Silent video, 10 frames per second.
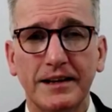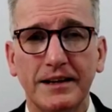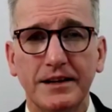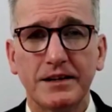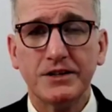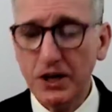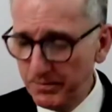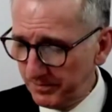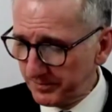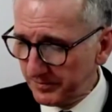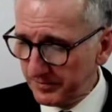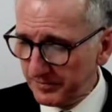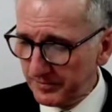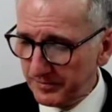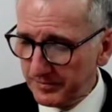So
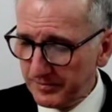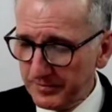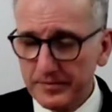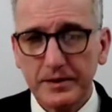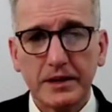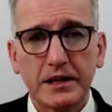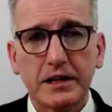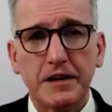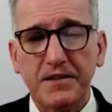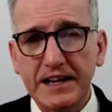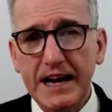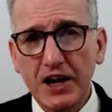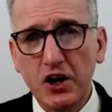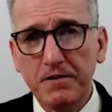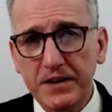if you get it
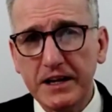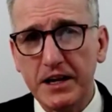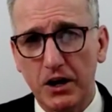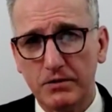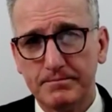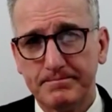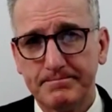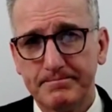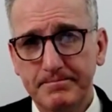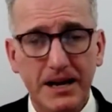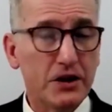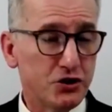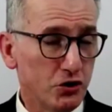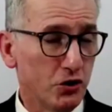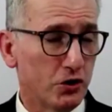on video, now
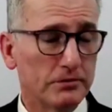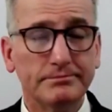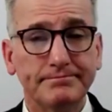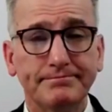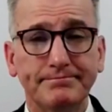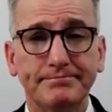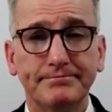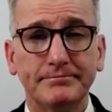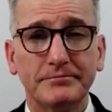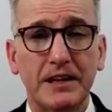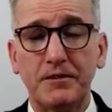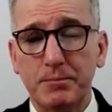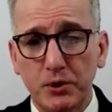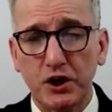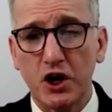sure, if you
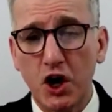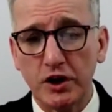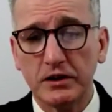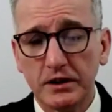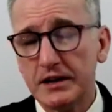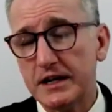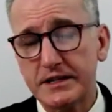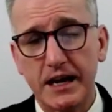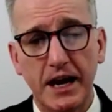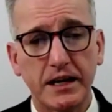put it on, let's say,